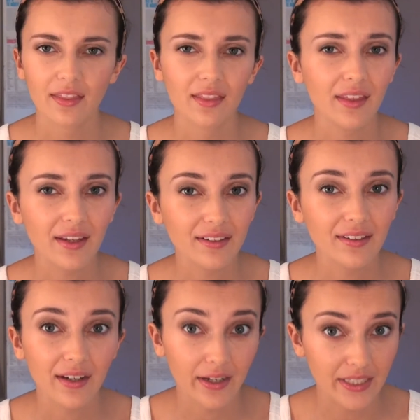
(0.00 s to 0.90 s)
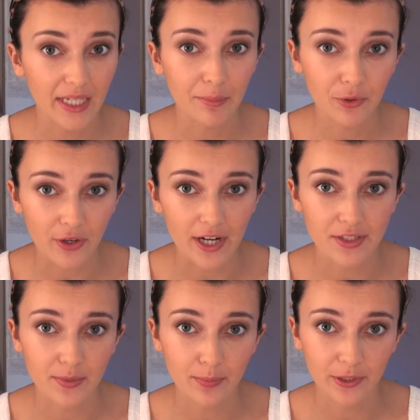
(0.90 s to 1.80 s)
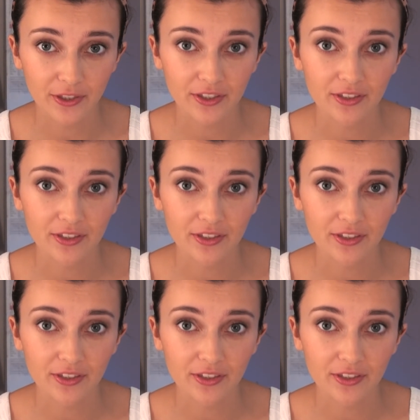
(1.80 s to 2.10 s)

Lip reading: Then I came across a book